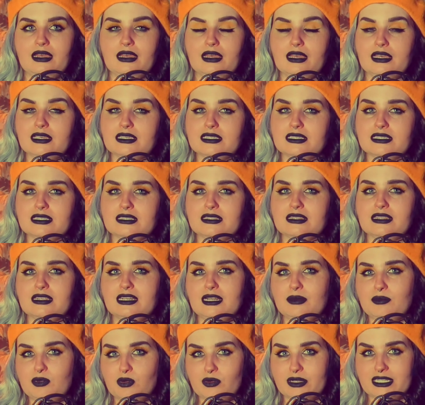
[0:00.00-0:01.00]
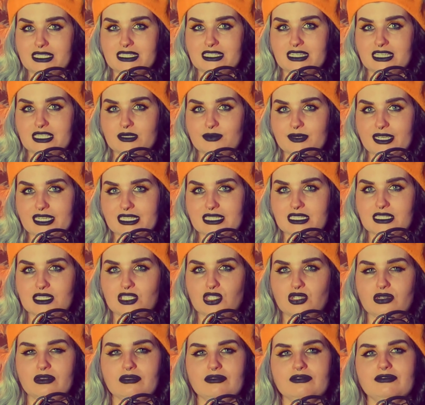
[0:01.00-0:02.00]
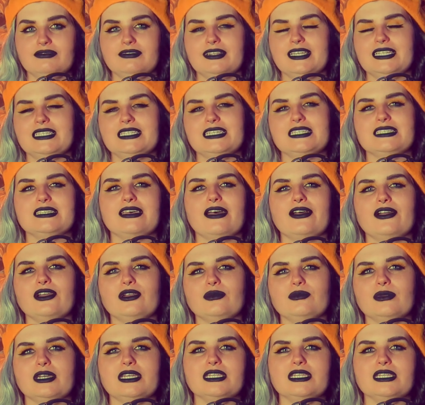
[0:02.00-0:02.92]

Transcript: As the #1 suspect, John fled his home,